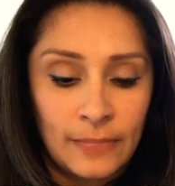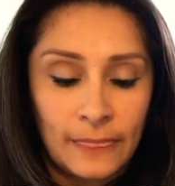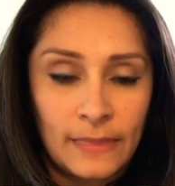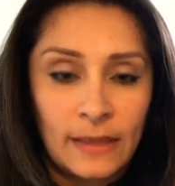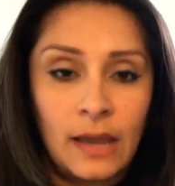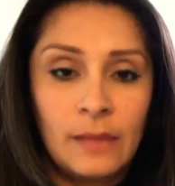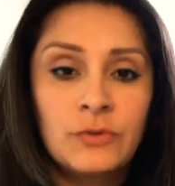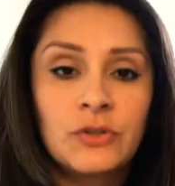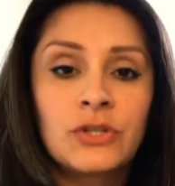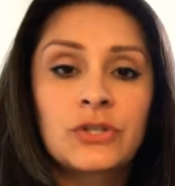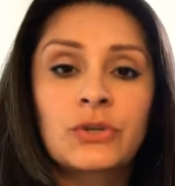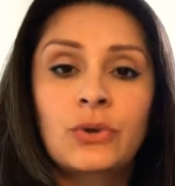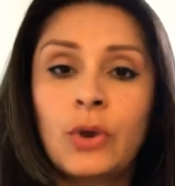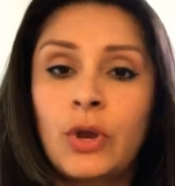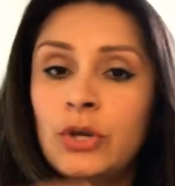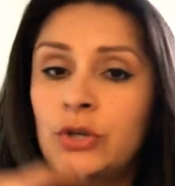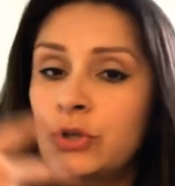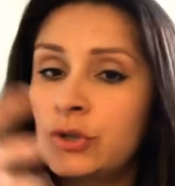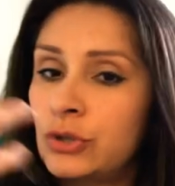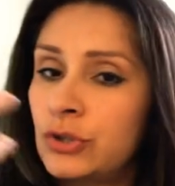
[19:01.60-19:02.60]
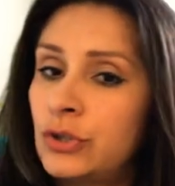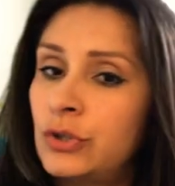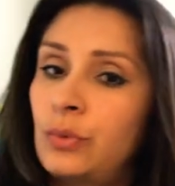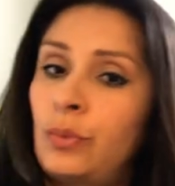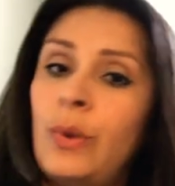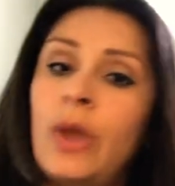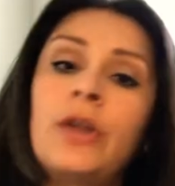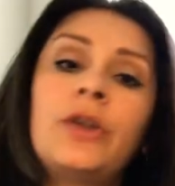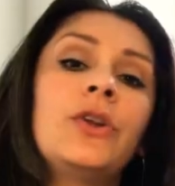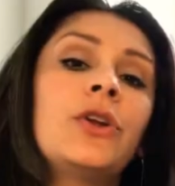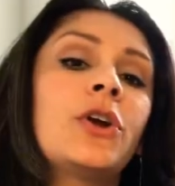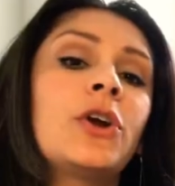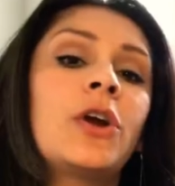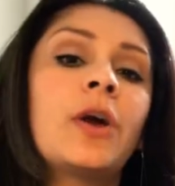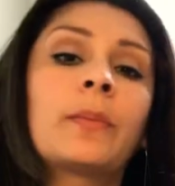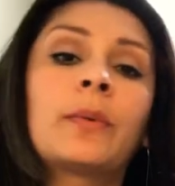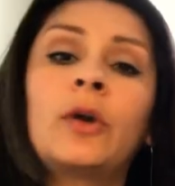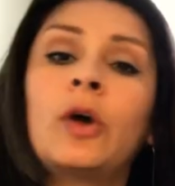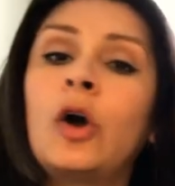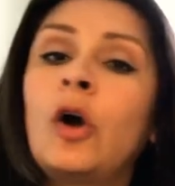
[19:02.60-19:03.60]
I'm just going to surrender. I'm
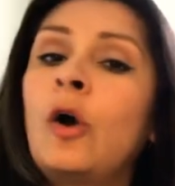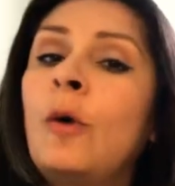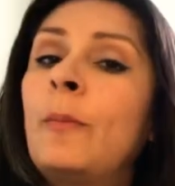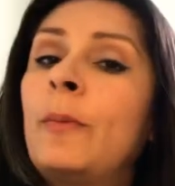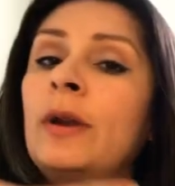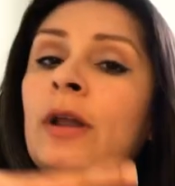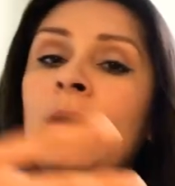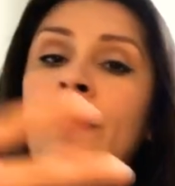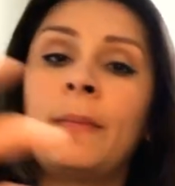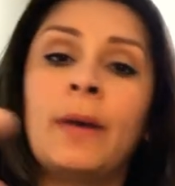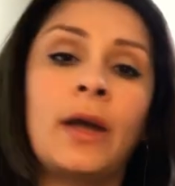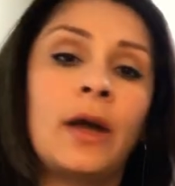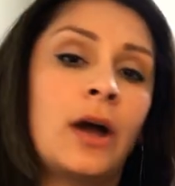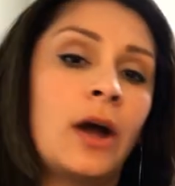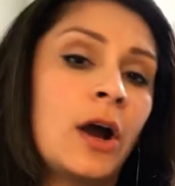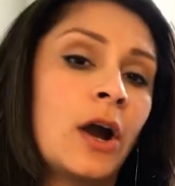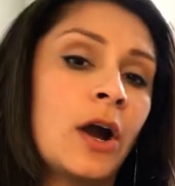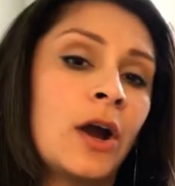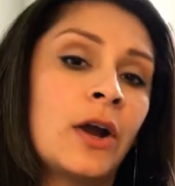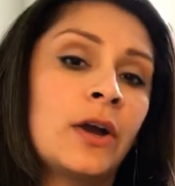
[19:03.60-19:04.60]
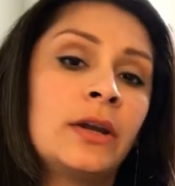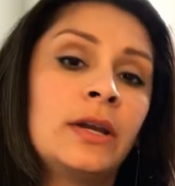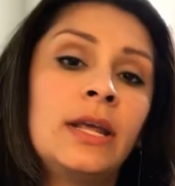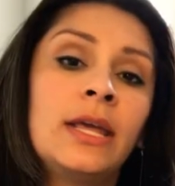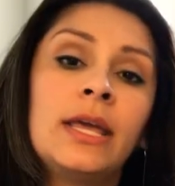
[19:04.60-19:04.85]
going to open up my heart